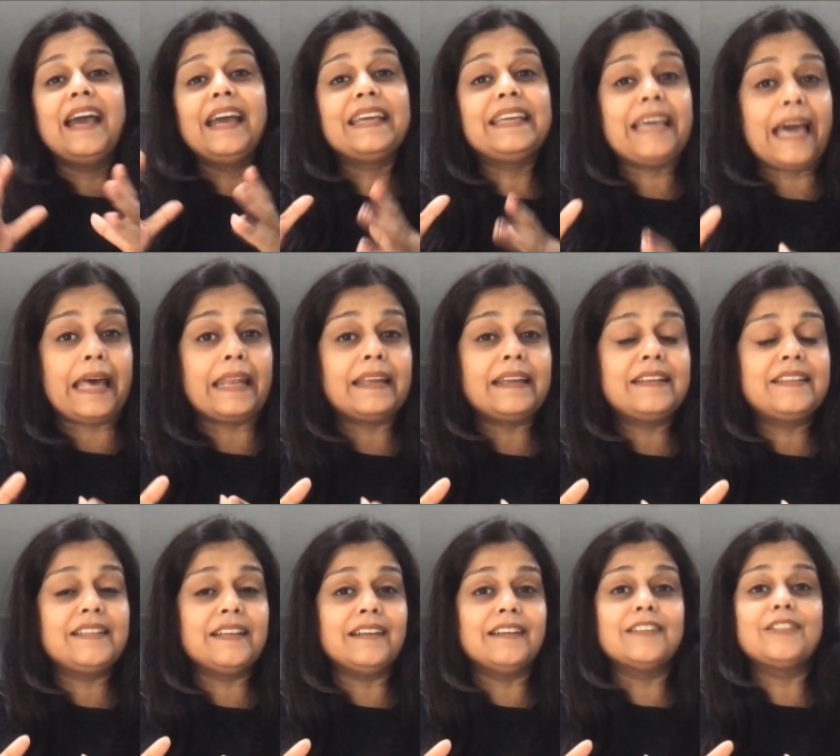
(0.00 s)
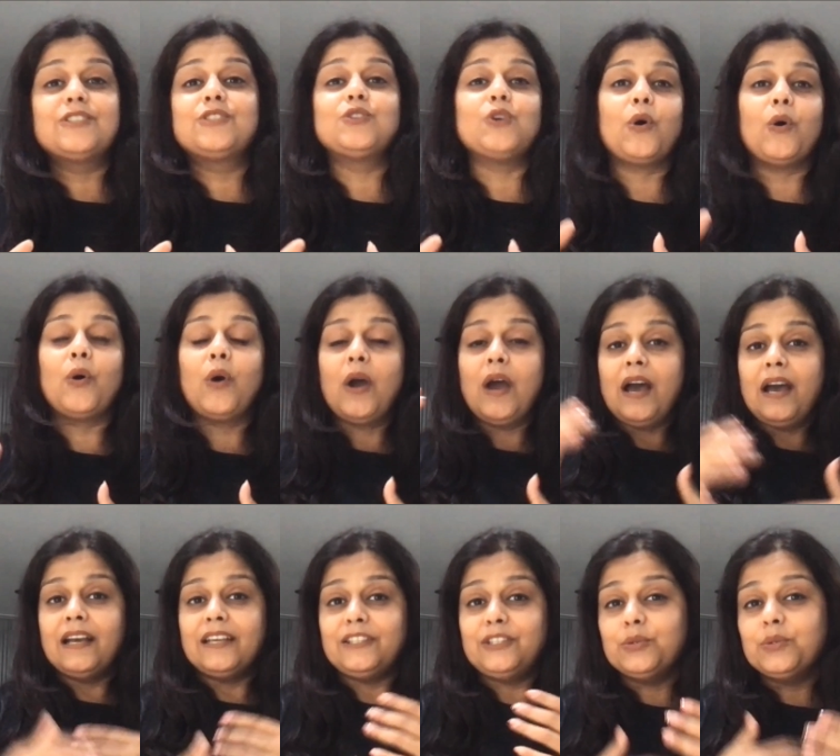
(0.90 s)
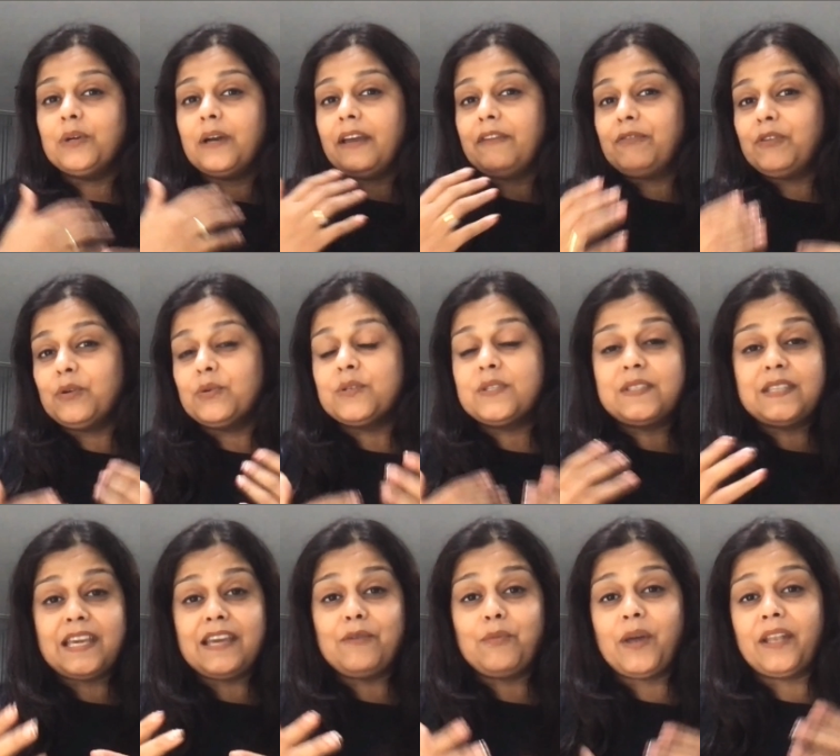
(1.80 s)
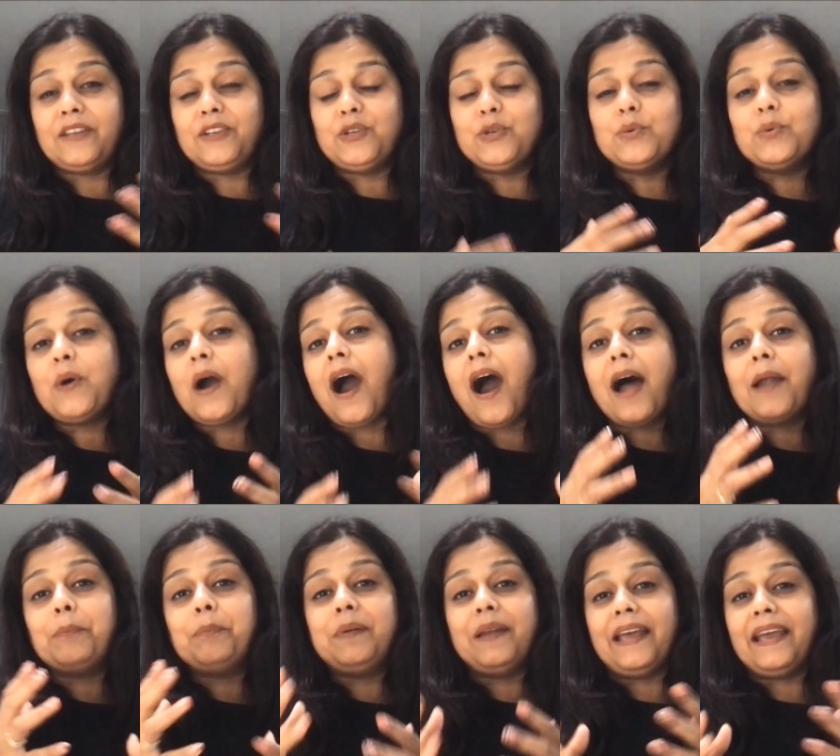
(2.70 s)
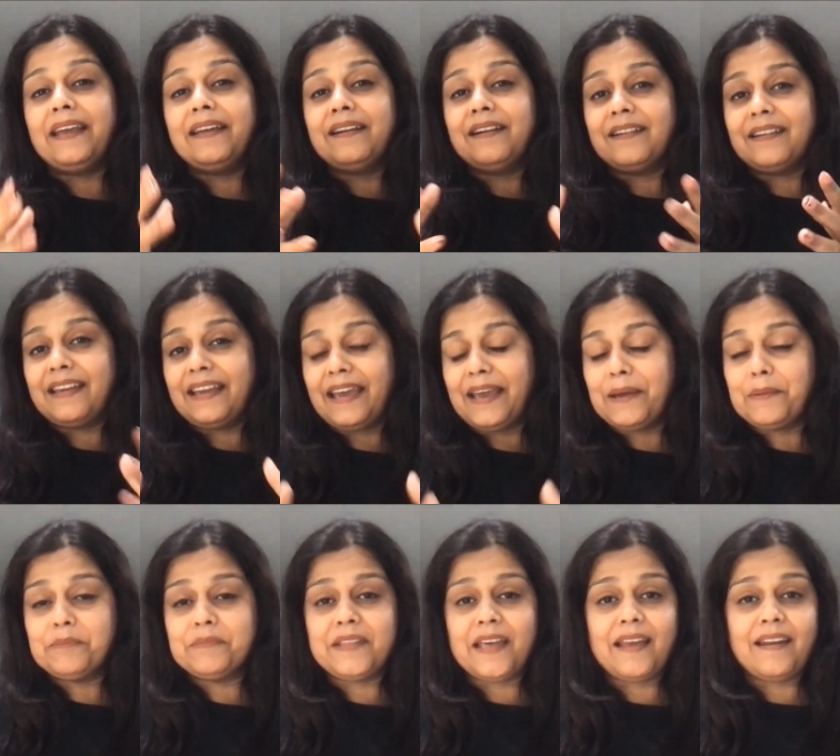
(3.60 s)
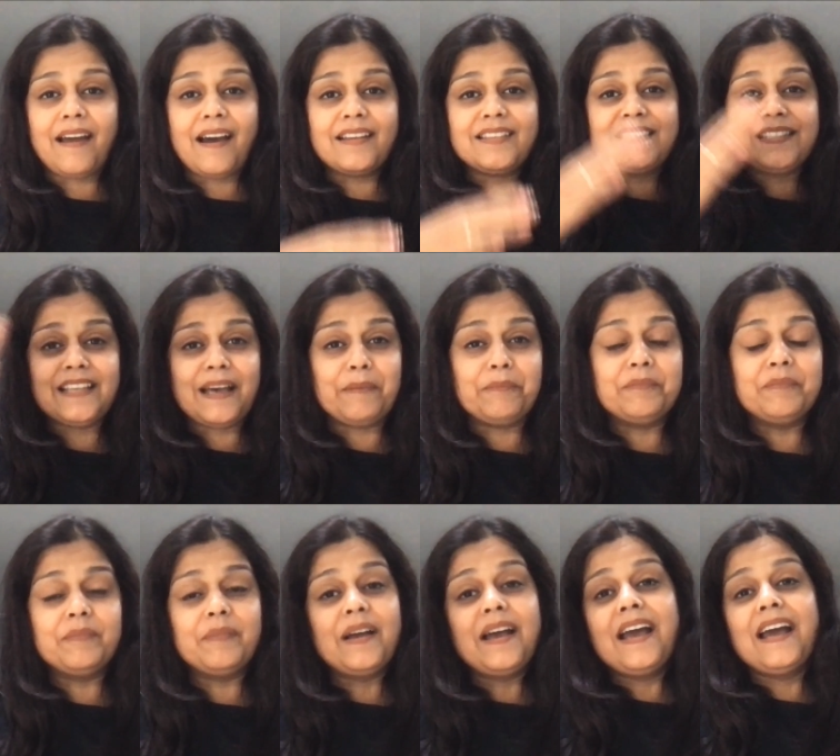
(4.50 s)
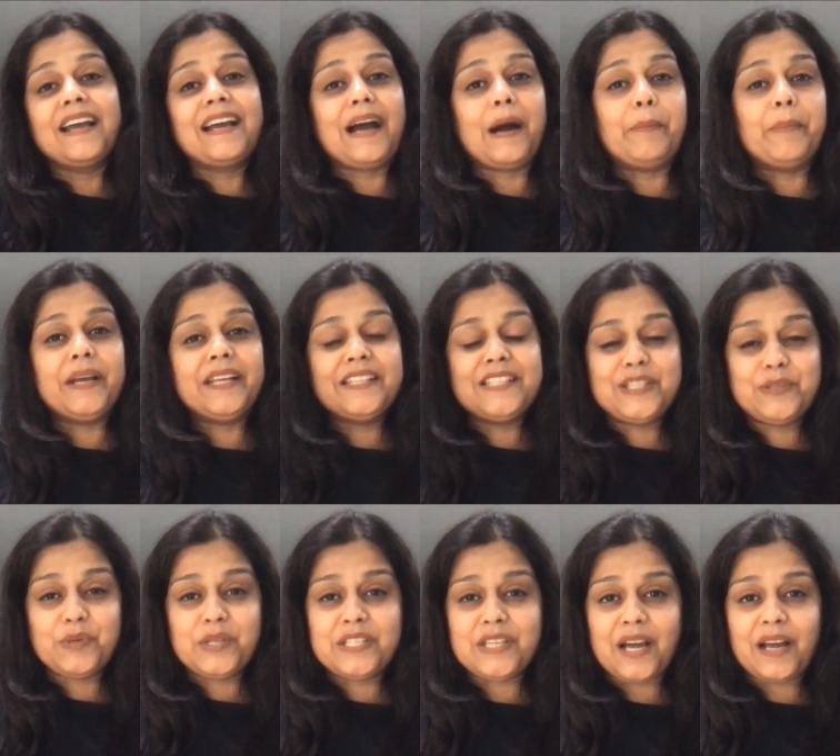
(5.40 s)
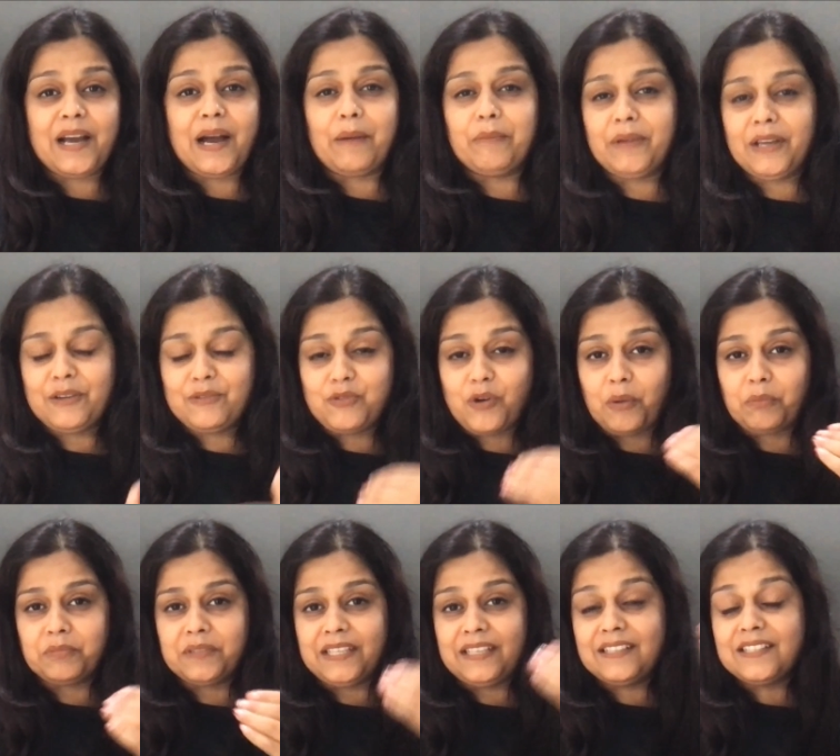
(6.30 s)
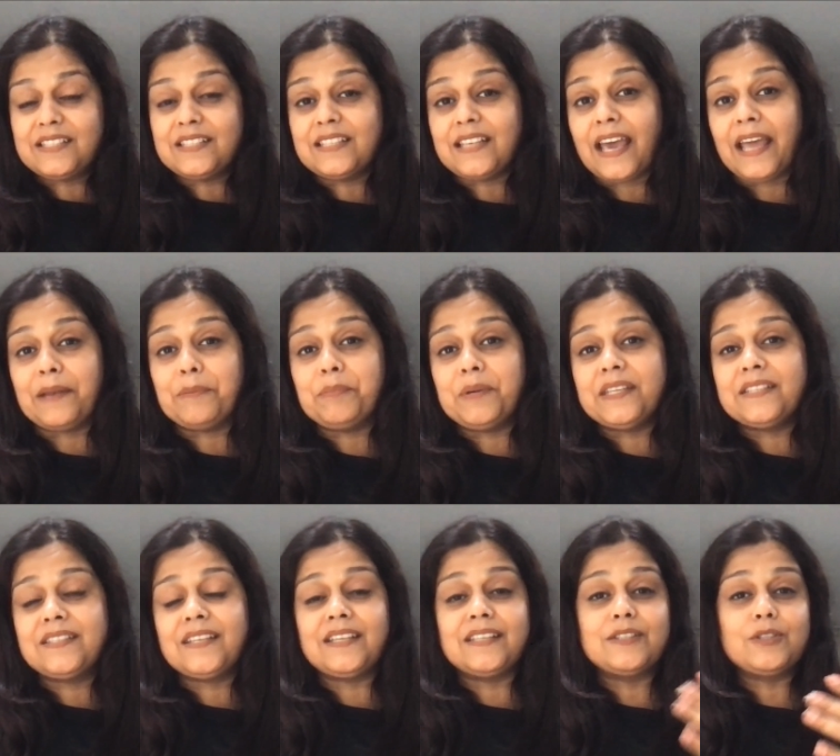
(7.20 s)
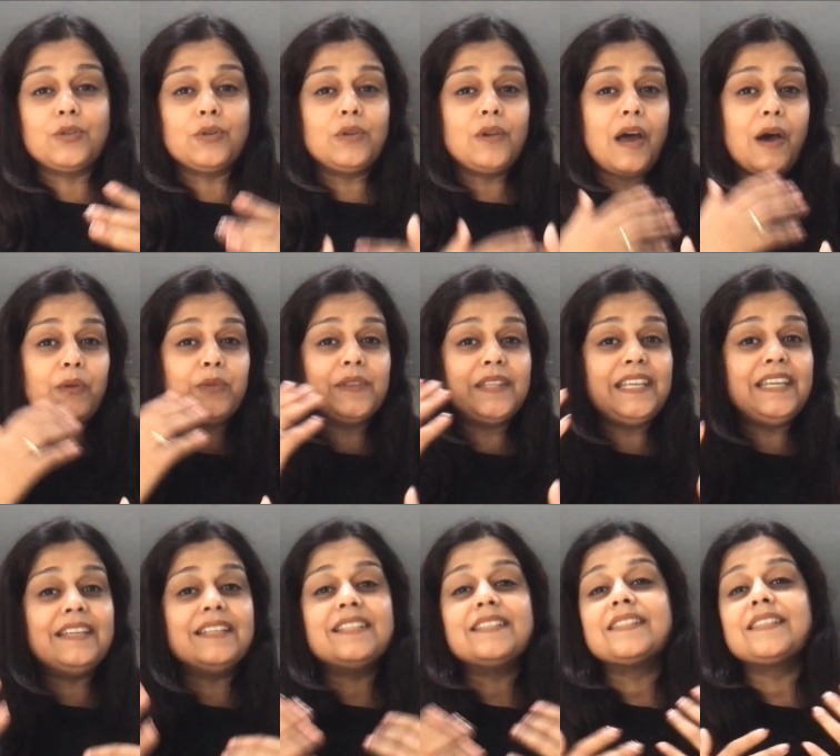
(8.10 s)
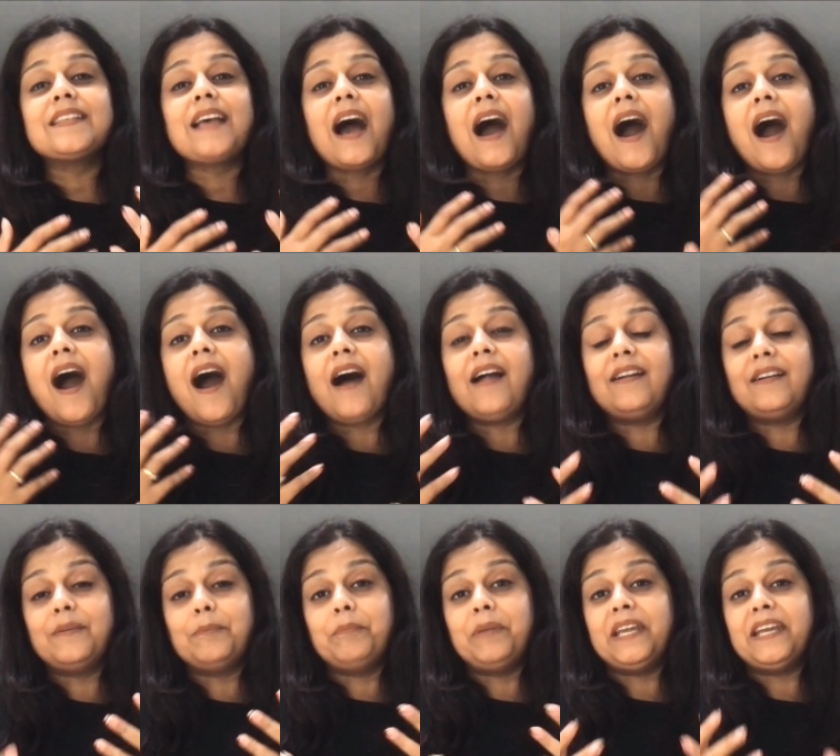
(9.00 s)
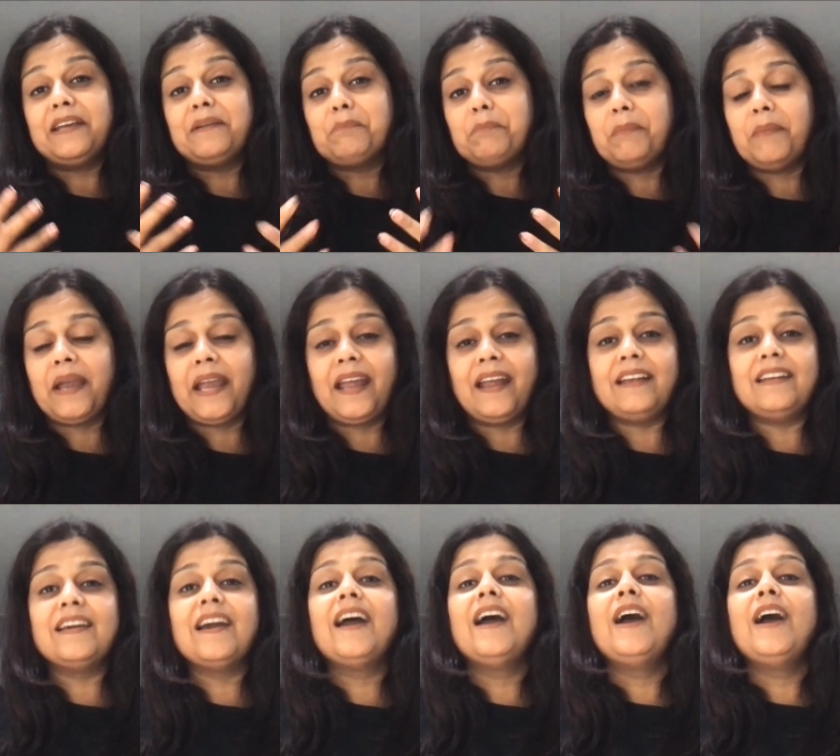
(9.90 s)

characters. So, you if you see when you are playing a game, there are some comments which are coming from these NPCs. So now these are being made